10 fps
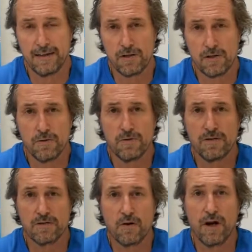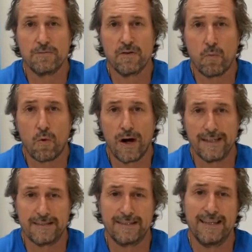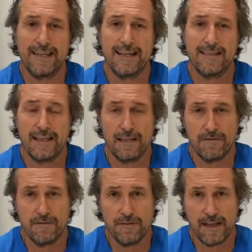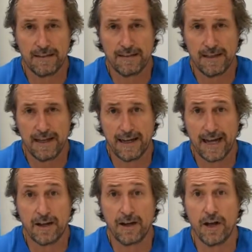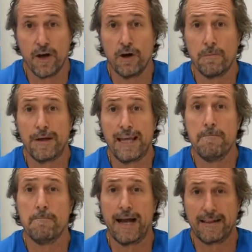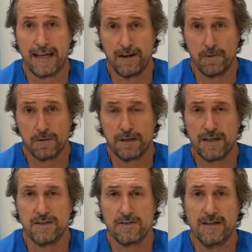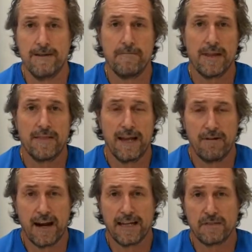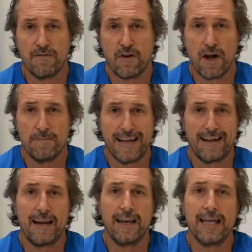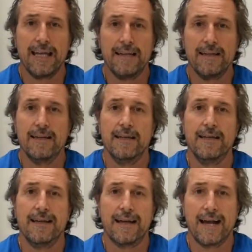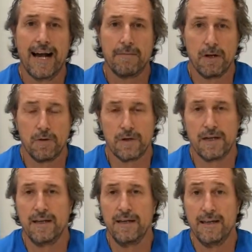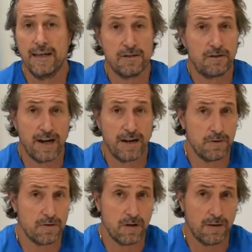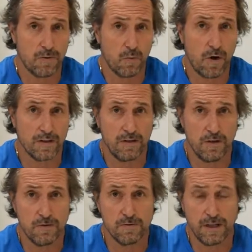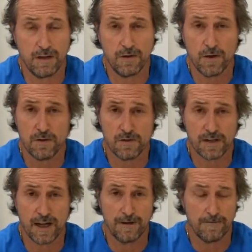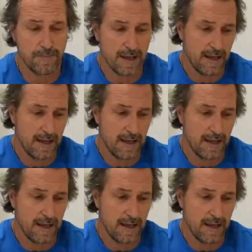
choose the types of whites that are going to help impact that look, because that relaxed vibe, that clean, calmer look is created with the types of whites and neutrals that you use. So